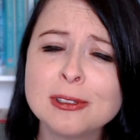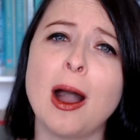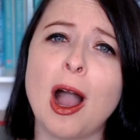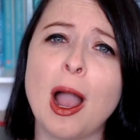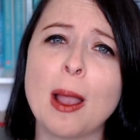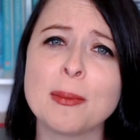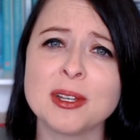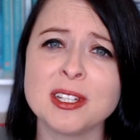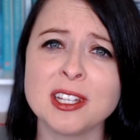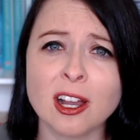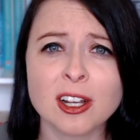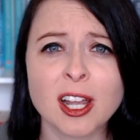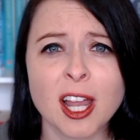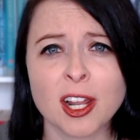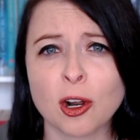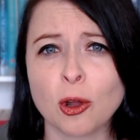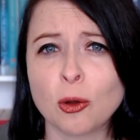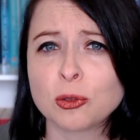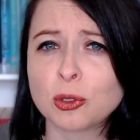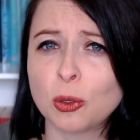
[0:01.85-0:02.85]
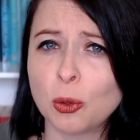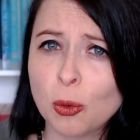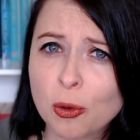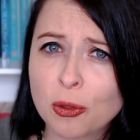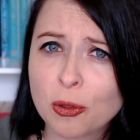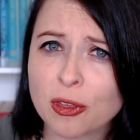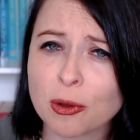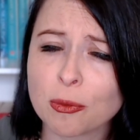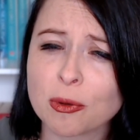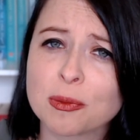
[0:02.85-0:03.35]
I'm a young adult
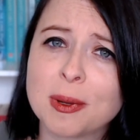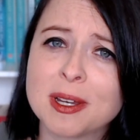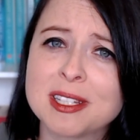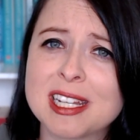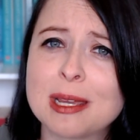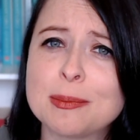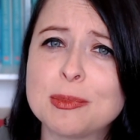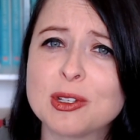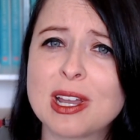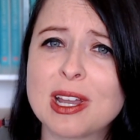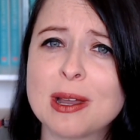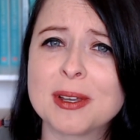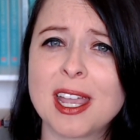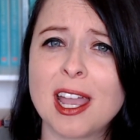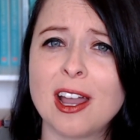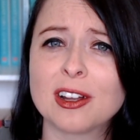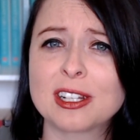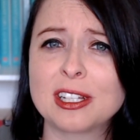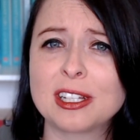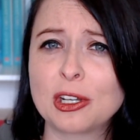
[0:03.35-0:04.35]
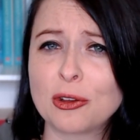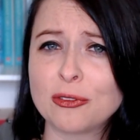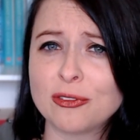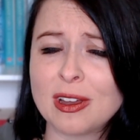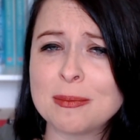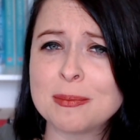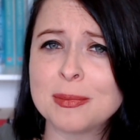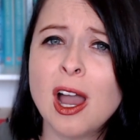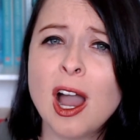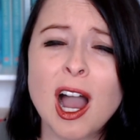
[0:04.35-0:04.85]
author with my debut coming out in
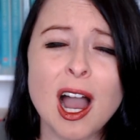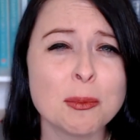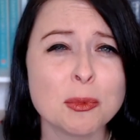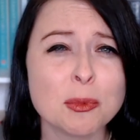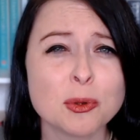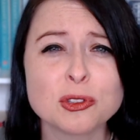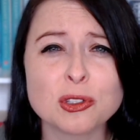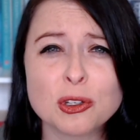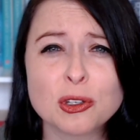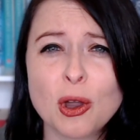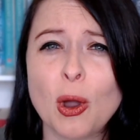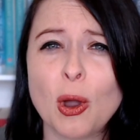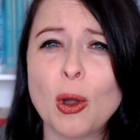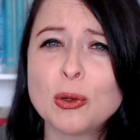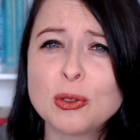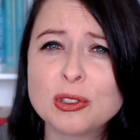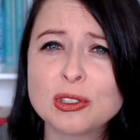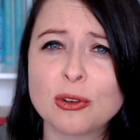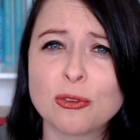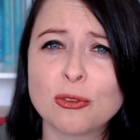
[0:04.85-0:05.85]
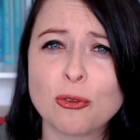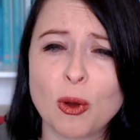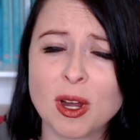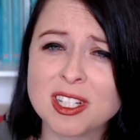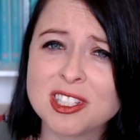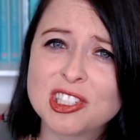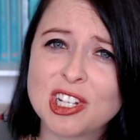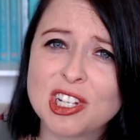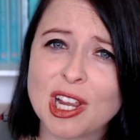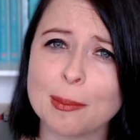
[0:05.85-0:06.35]
November. I'm also the host of One
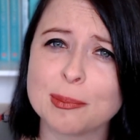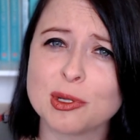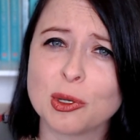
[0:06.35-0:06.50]
Chapter